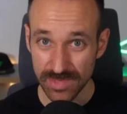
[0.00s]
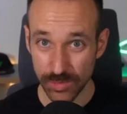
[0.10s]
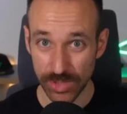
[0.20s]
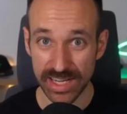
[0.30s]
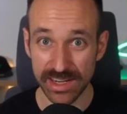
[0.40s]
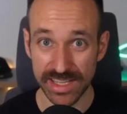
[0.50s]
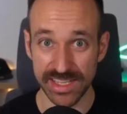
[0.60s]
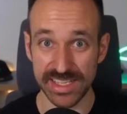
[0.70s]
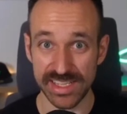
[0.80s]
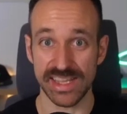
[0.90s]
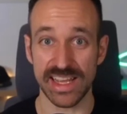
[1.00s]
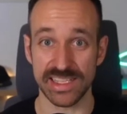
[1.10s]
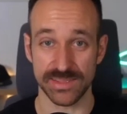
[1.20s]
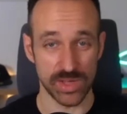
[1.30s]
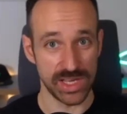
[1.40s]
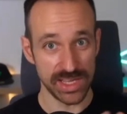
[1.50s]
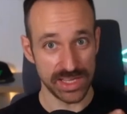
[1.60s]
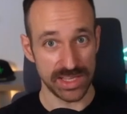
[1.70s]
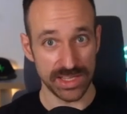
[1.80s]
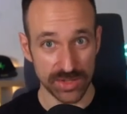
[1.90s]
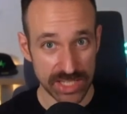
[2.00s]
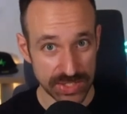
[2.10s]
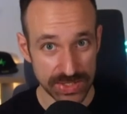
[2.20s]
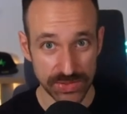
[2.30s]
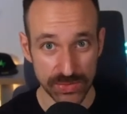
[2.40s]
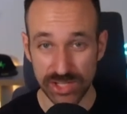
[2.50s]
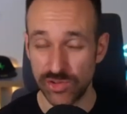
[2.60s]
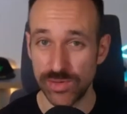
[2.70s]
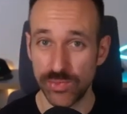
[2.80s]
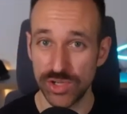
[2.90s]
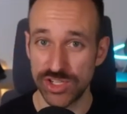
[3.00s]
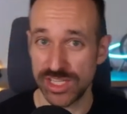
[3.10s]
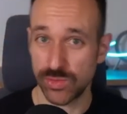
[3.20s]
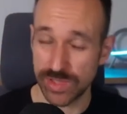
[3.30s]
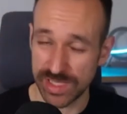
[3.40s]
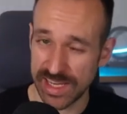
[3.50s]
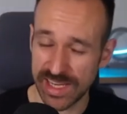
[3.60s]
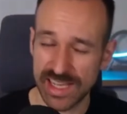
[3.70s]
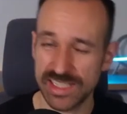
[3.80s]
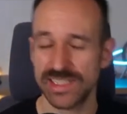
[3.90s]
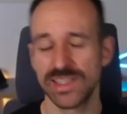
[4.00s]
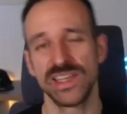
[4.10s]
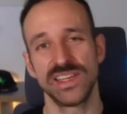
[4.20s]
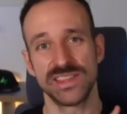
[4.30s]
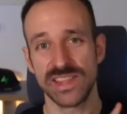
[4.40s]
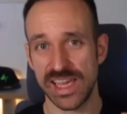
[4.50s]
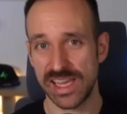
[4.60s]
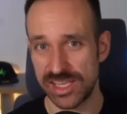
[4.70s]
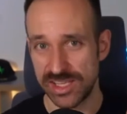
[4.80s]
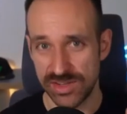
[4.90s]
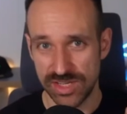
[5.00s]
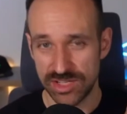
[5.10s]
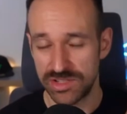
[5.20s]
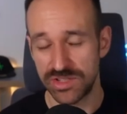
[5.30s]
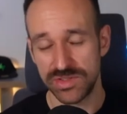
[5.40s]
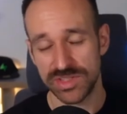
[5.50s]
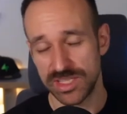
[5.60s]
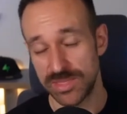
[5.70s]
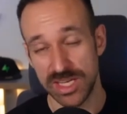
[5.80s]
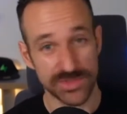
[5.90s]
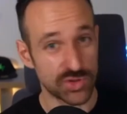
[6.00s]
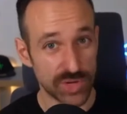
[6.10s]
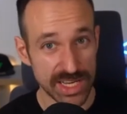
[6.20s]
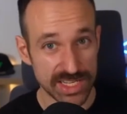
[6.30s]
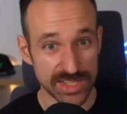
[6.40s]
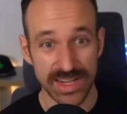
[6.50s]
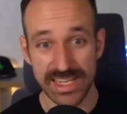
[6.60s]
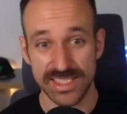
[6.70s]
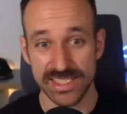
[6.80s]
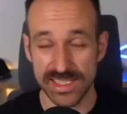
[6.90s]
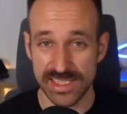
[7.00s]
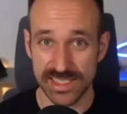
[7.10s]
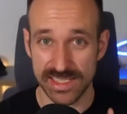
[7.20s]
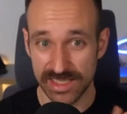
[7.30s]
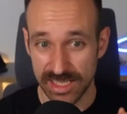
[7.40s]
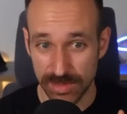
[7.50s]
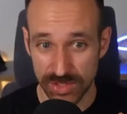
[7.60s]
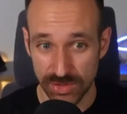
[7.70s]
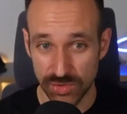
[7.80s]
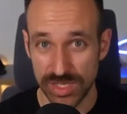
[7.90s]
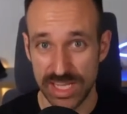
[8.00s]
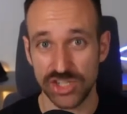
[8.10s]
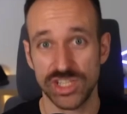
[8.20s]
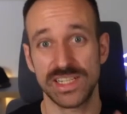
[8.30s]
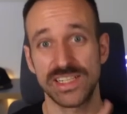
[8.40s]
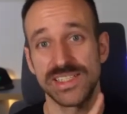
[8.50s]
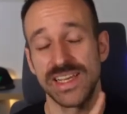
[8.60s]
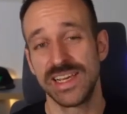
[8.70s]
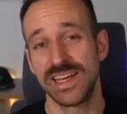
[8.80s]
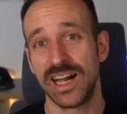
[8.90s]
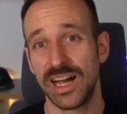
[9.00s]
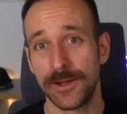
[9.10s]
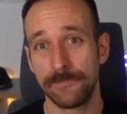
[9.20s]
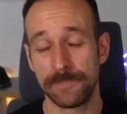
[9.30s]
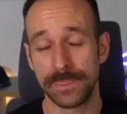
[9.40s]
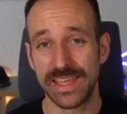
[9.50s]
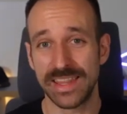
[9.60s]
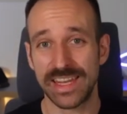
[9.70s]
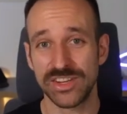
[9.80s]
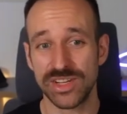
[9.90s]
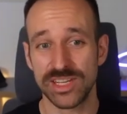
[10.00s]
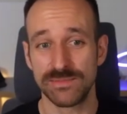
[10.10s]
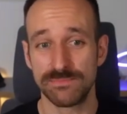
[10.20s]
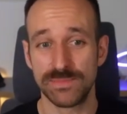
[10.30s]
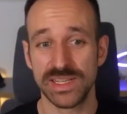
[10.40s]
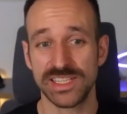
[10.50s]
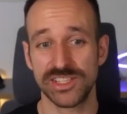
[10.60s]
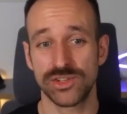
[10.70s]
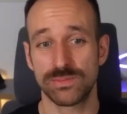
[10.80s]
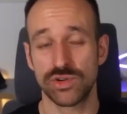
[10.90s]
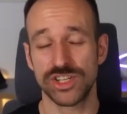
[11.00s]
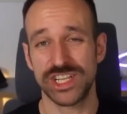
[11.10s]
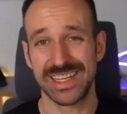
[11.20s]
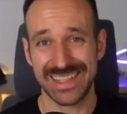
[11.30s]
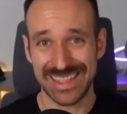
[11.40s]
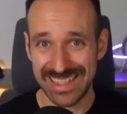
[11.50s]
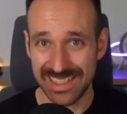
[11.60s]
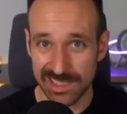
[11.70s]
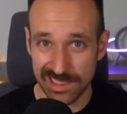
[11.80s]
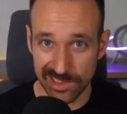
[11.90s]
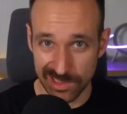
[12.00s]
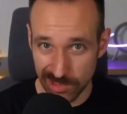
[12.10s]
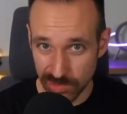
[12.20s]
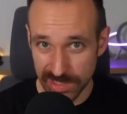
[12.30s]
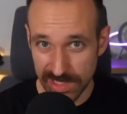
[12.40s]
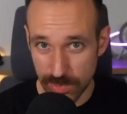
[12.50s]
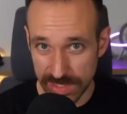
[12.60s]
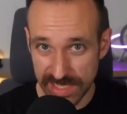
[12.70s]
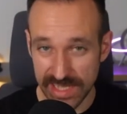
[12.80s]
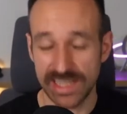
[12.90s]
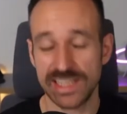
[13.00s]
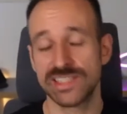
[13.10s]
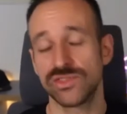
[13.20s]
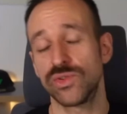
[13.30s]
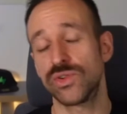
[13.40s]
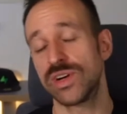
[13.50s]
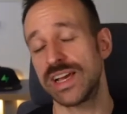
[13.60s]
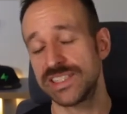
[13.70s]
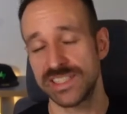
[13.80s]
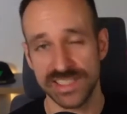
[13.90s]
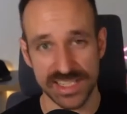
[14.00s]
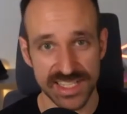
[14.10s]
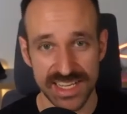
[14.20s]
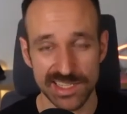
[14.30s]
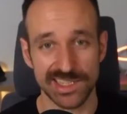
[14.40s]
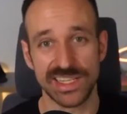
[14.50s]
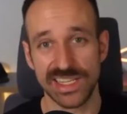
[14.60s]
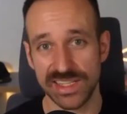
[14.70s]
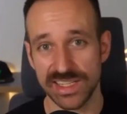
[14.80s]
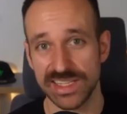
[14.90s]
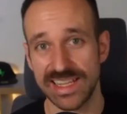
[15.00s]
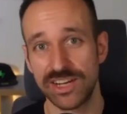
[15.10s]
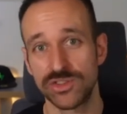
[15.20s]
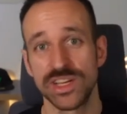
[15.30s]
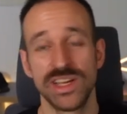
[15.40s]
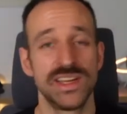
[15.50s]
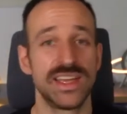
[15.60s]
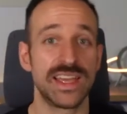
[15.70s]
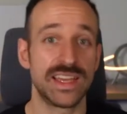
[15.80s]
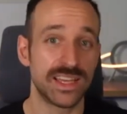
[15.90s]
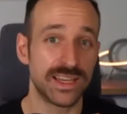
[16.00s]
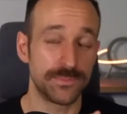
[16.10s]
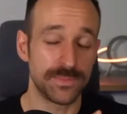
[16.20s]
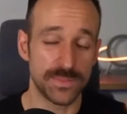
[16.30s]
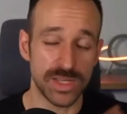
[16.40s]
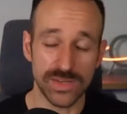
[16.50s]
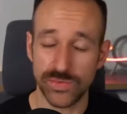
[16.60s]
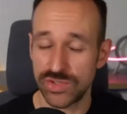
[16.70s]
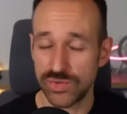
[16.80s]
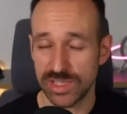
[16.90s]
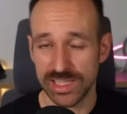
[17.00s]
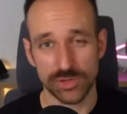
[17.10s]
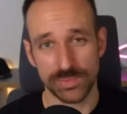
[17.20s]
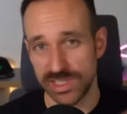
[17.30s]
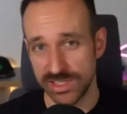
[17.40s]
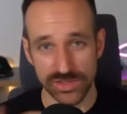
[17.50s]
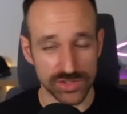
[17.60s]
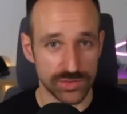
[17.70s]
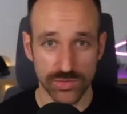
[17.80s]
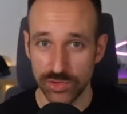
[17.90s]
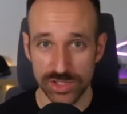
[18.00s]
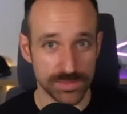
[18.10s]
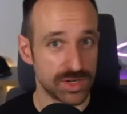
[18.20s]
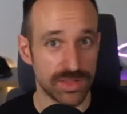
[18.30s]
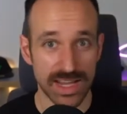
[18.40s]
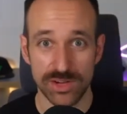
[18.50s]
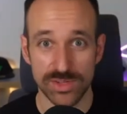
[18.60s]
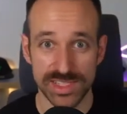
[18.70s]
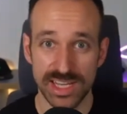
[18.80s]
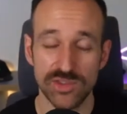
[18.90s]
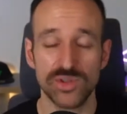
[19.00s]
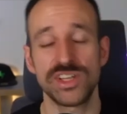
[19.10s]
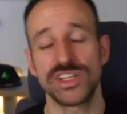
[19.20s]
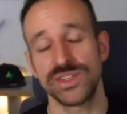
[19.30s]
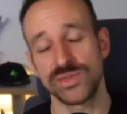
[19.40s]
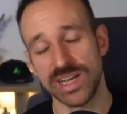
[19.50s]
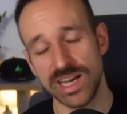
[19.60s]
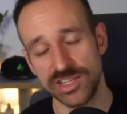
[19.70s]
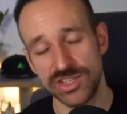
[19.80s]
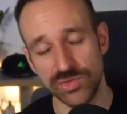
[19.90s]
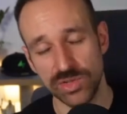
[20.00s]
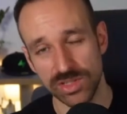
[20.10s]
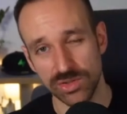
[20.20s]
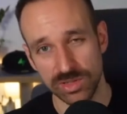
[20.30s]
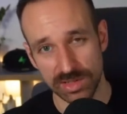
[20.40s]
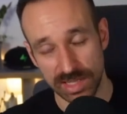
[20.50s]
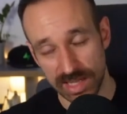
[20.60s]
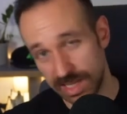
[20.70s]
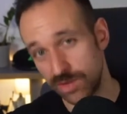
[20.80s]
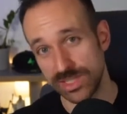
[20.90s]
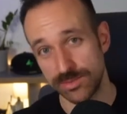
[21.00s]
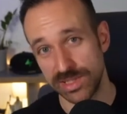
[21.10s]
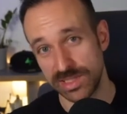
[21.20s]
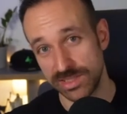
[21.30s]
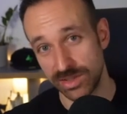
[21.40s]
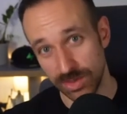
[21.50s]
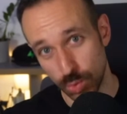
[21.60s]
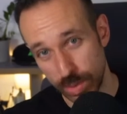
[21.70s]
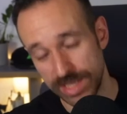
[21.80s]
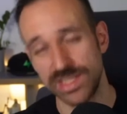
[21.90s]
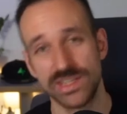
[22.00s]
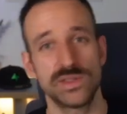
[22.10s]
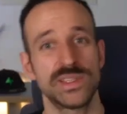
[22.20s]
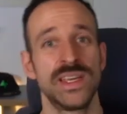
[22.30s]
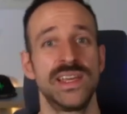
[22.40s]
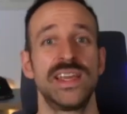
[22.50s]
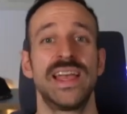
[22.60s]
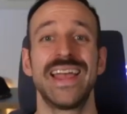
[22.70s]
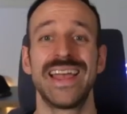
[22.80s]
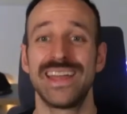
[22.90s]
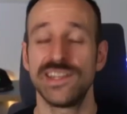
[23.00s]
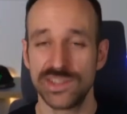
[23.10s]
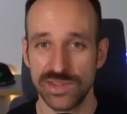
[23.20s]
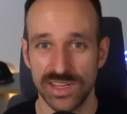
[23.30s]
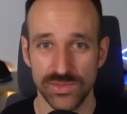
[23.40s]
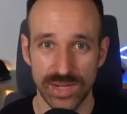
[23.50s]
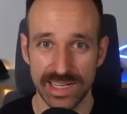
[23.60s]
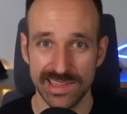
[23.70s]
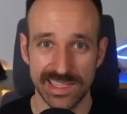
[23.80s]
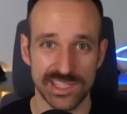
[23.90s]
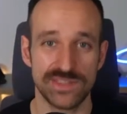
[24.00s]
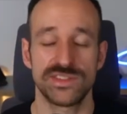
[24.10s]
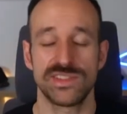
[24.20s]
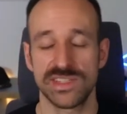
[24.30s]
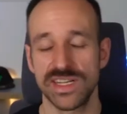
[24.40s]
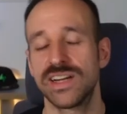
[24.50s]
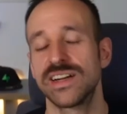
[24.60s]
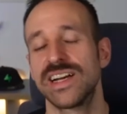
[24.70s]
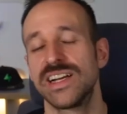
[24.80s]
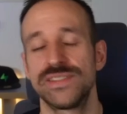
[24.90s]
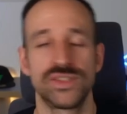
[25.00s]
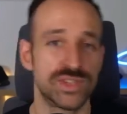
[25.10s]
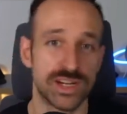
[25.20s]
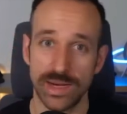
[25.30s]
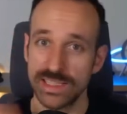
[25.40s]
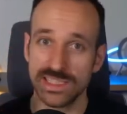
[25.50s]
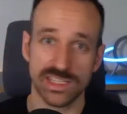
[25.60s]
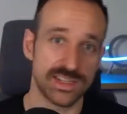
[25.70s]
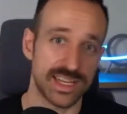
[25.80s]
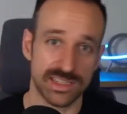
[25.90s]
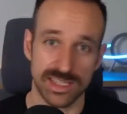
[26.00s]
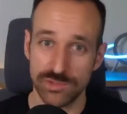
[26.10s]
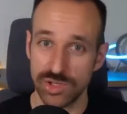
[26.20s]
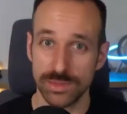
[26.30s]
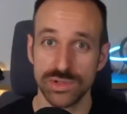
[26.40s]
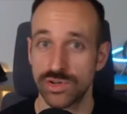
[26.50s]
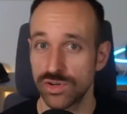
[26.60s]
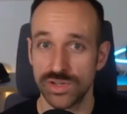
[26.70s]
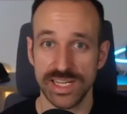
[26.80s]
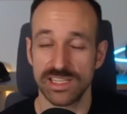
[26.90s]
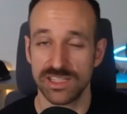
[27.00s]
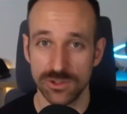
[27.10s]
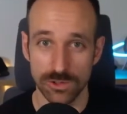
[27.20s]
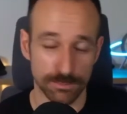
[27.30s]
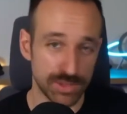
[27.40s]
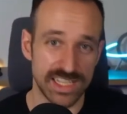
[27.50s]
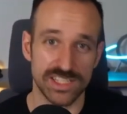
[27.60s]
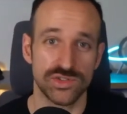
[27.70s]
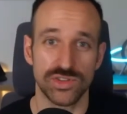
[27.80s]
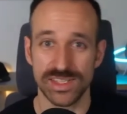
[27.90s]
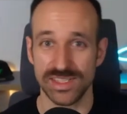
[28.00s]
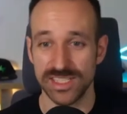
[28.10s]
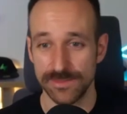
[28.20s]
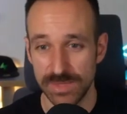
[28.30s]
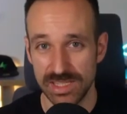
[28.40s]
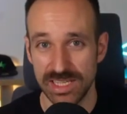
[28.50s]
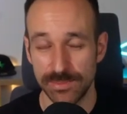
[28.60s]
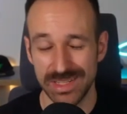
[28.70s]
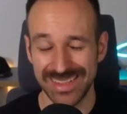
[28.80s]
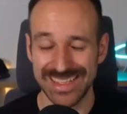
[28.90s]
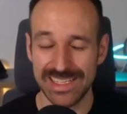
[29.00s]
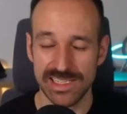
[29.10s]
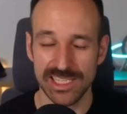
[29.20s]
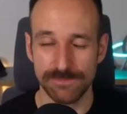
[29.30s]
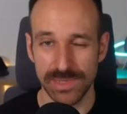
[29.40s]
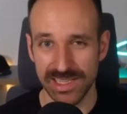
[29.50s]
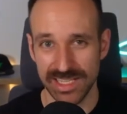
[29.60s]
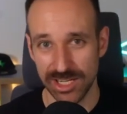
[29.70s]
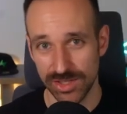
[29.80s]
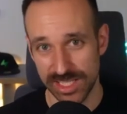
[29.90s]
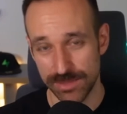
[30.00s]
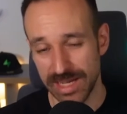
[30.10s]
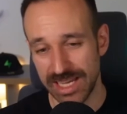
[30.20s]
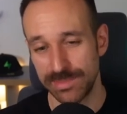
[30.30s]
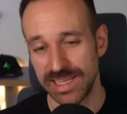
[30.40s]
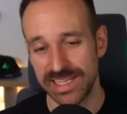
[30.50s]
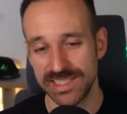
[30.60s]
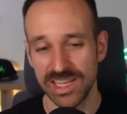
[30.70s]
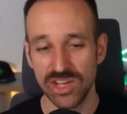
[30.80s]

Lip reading: regarding EAS, you need to configure your project with EAS, then you need to sometimes create devices and upload credentials, and then you can build your project either locally with EAS or as it is intended in the cloud. If you do a cloud build, you can do, of course, both iOS and Android. You can't do a local iOS build on Windows. And you can finally use these archives to directly connect them to App Store Connect and Google Play Store and submit them and easily build out these pipelines